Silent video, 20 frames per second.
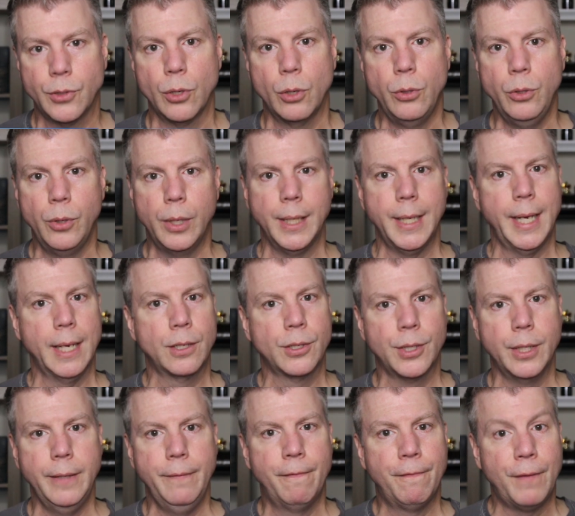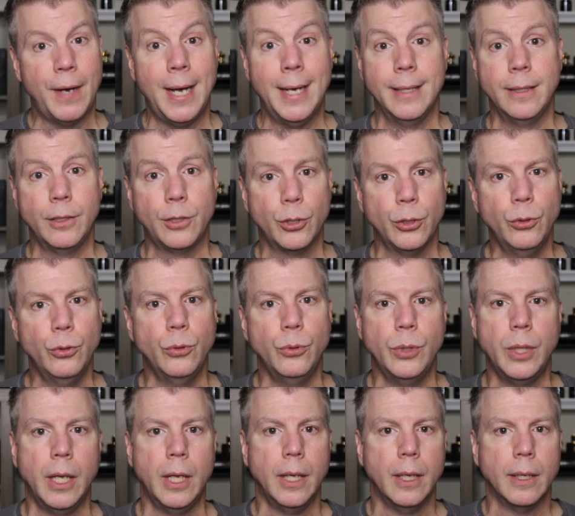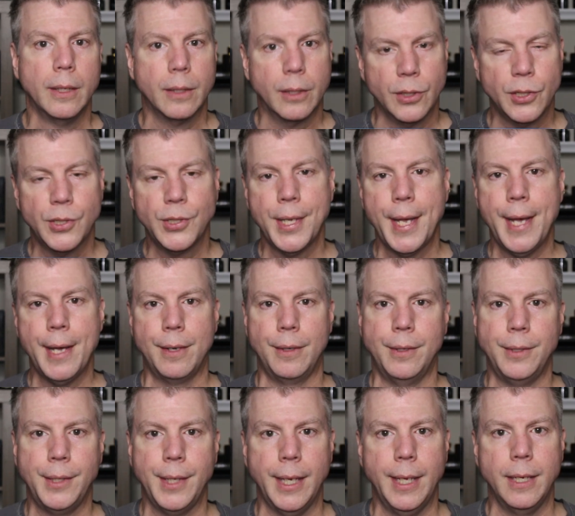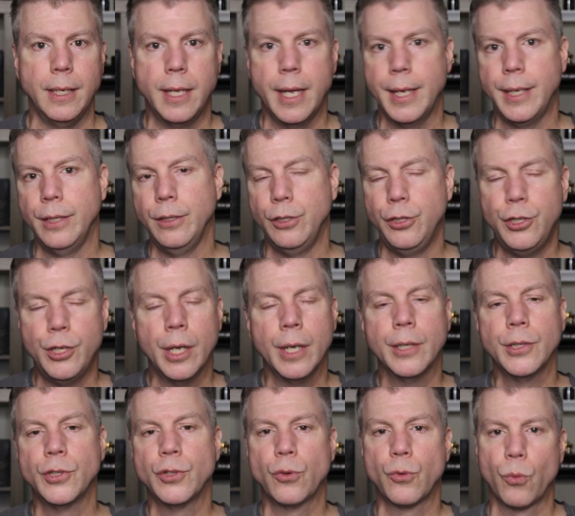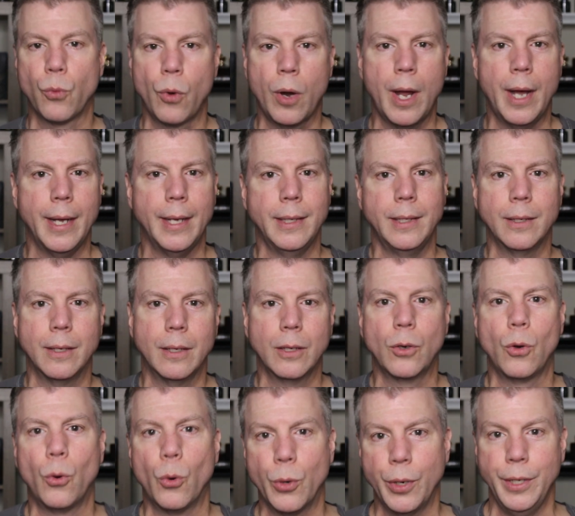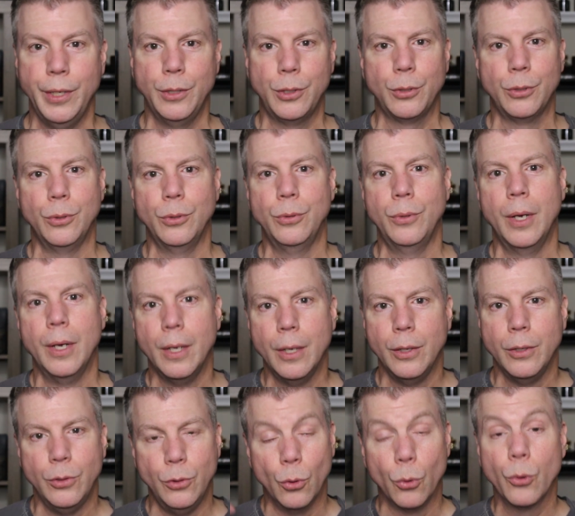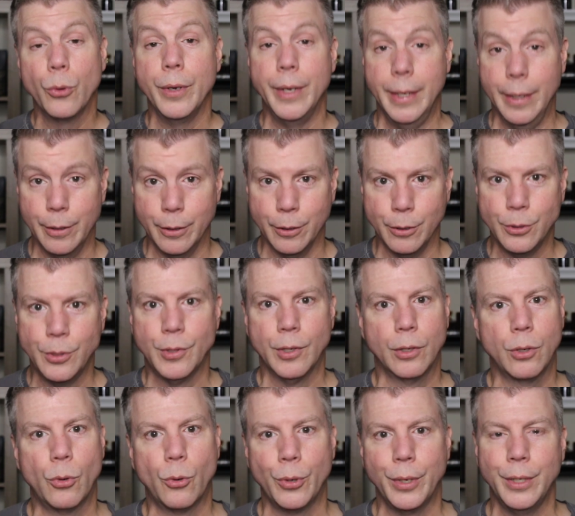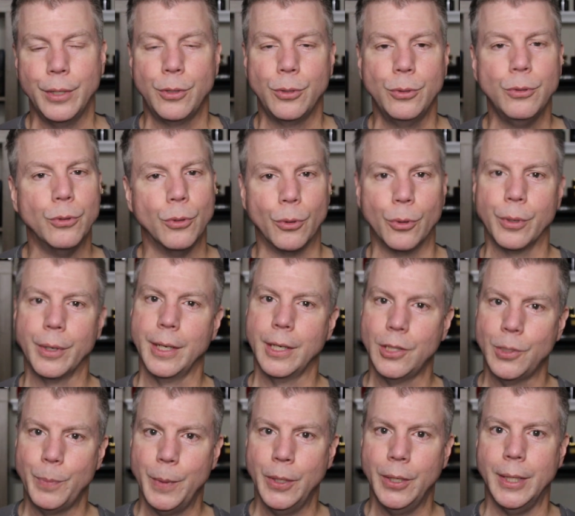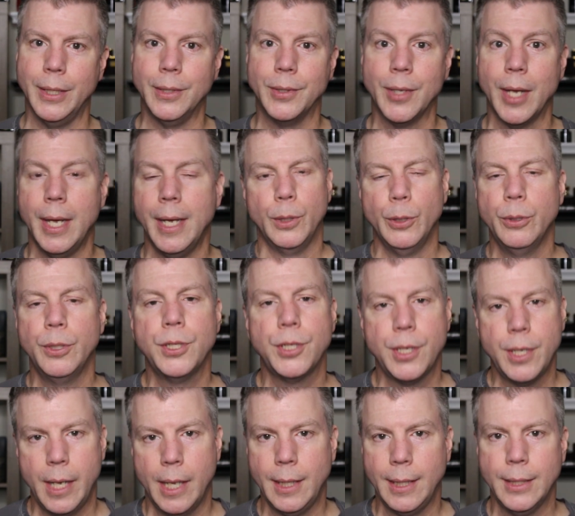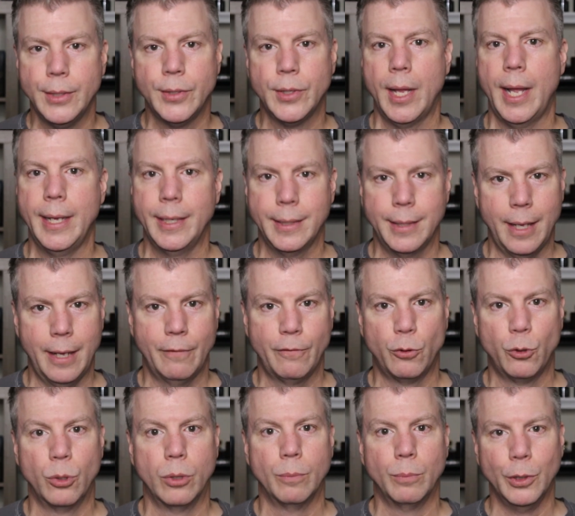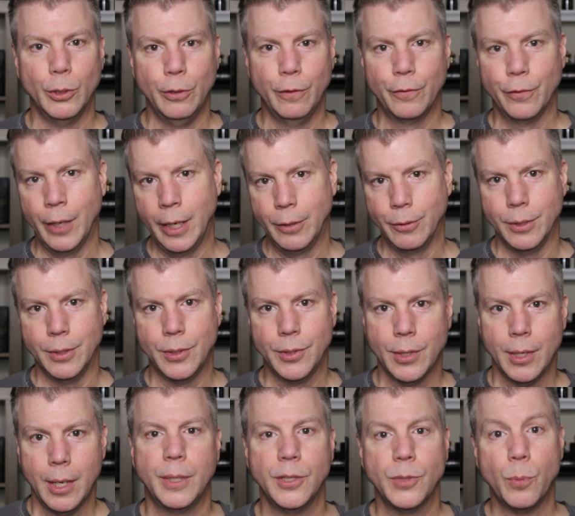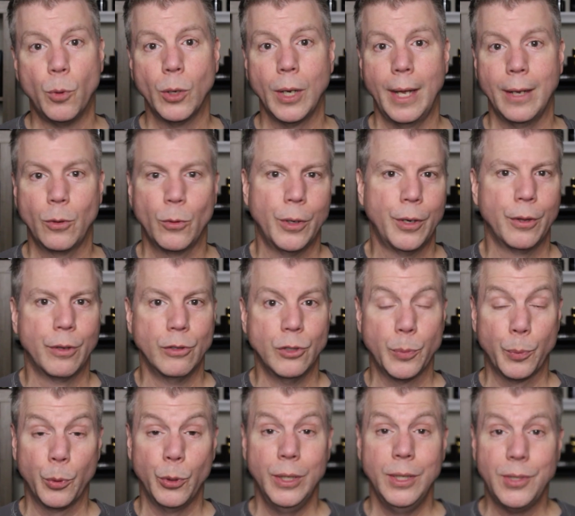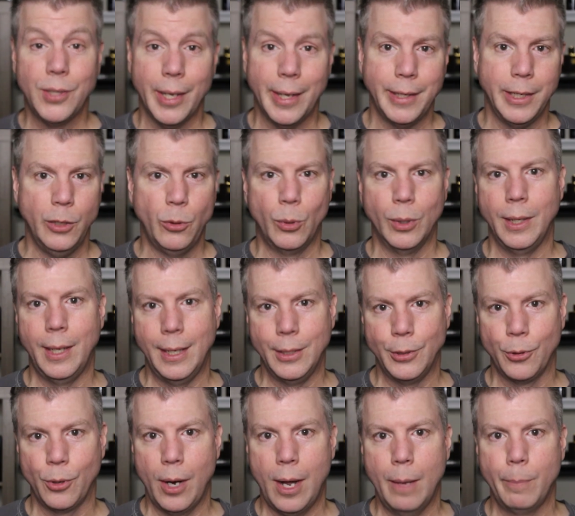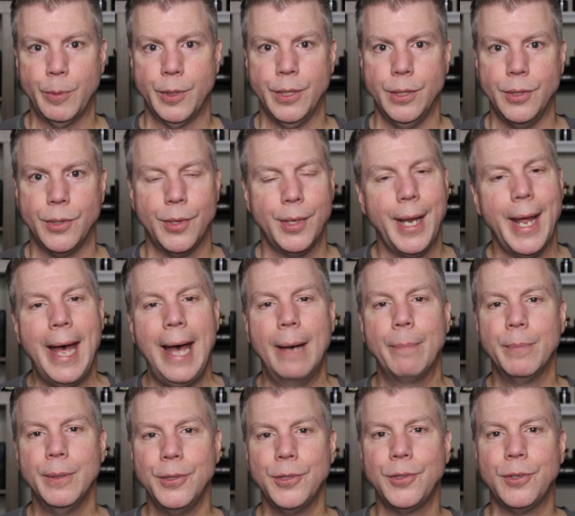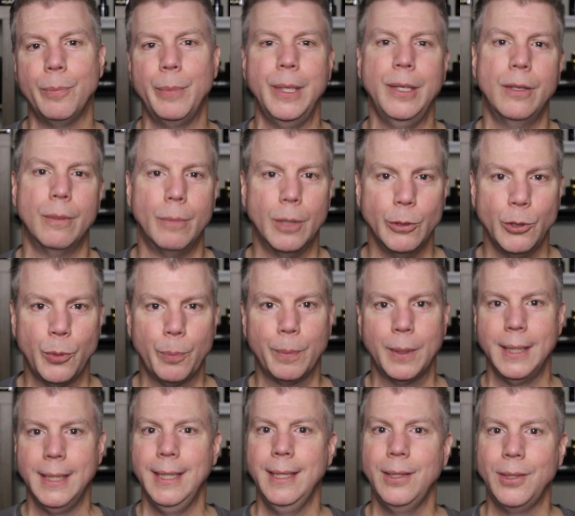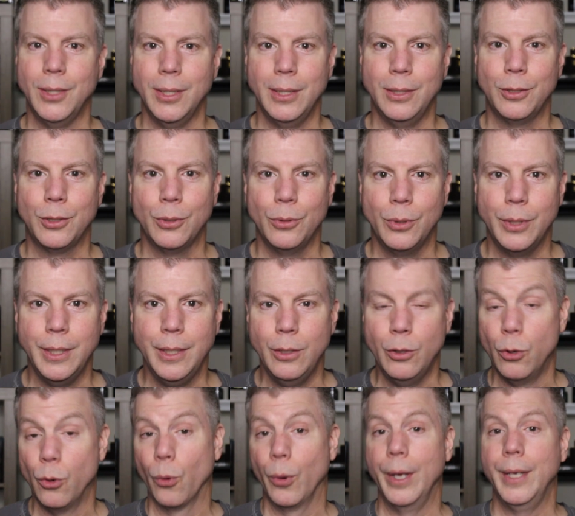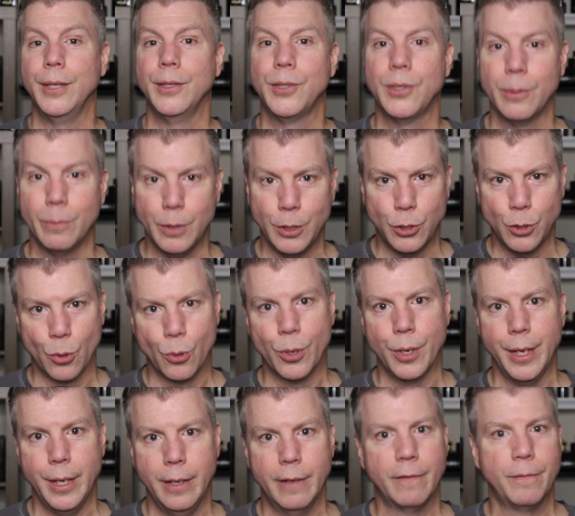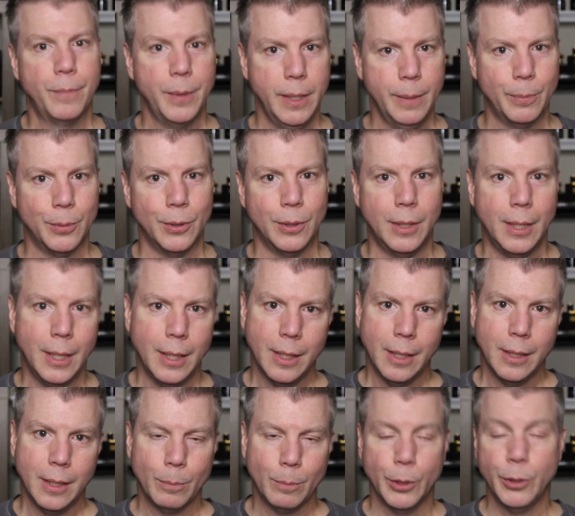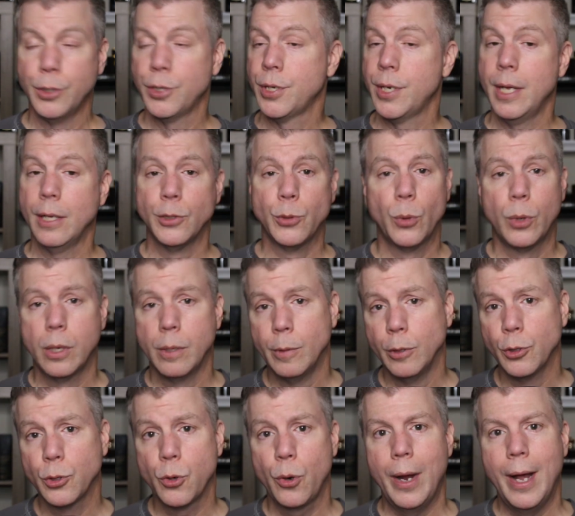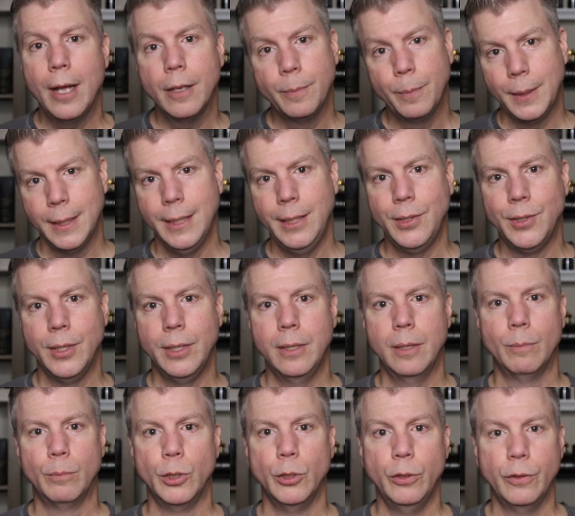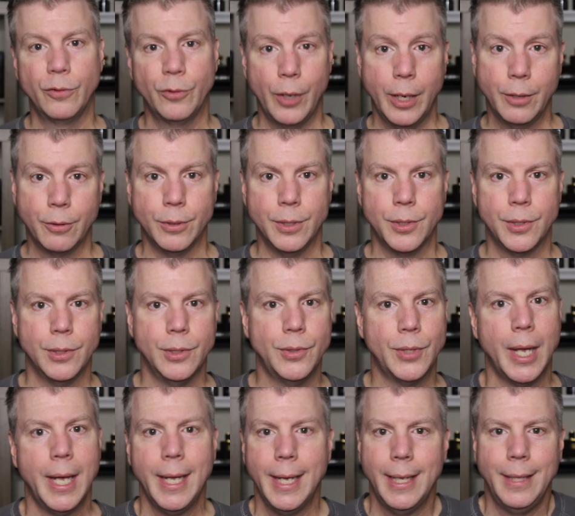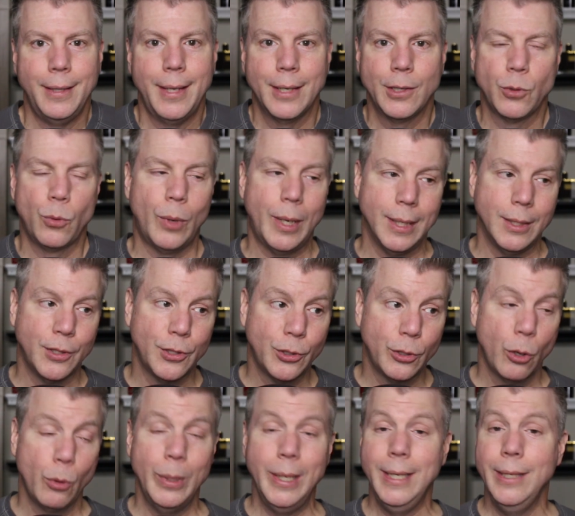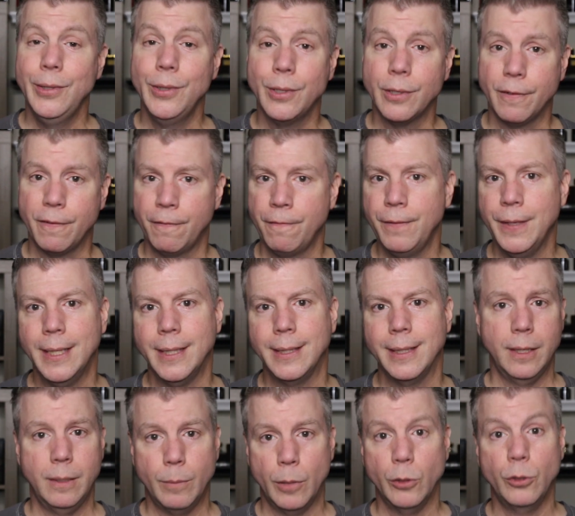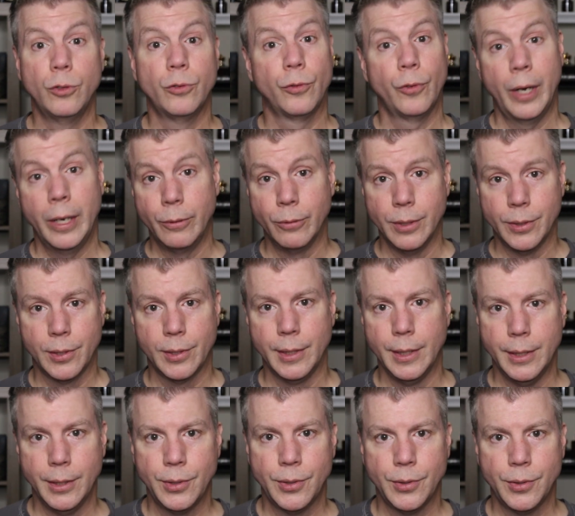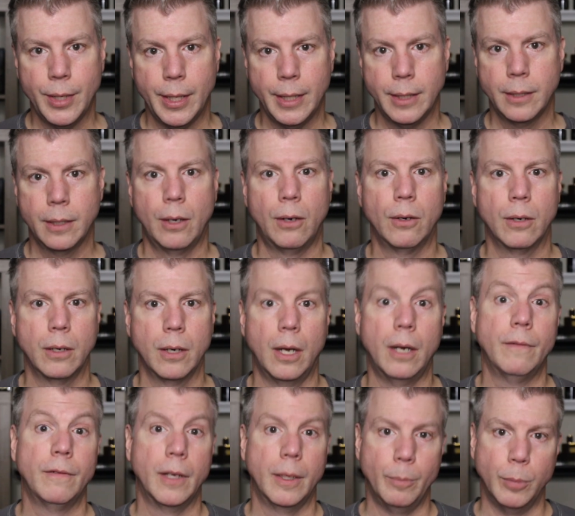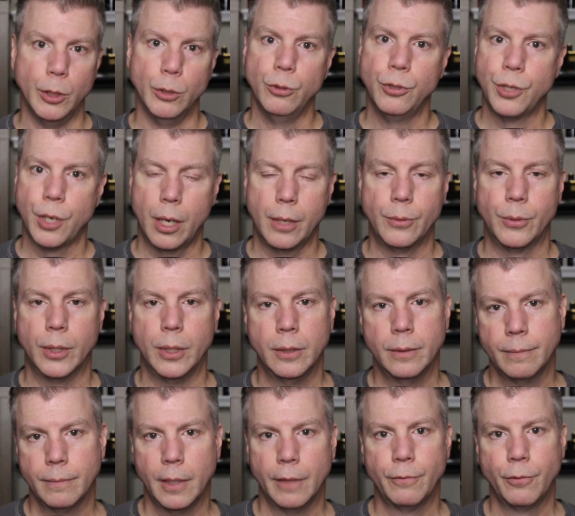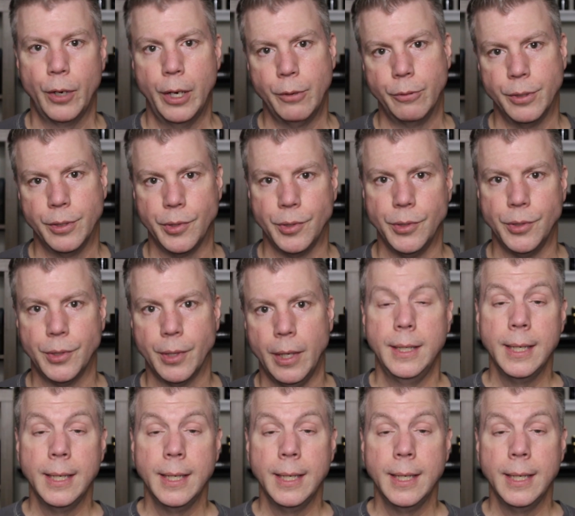So you can actually fine tune the sound and get it just right according to your ears according to your experience. Bleu de Chanel is like that for Blue Fragrance, but it's more like one of those preset equalizer options that happens to be the most pleasing to the greatest majority of people. Bleu de Chanel is one of the most crowd-pleasing blue fragrances, and that's why it's so easy to fit in most fragrance lists that are of a blue genre of fragrances.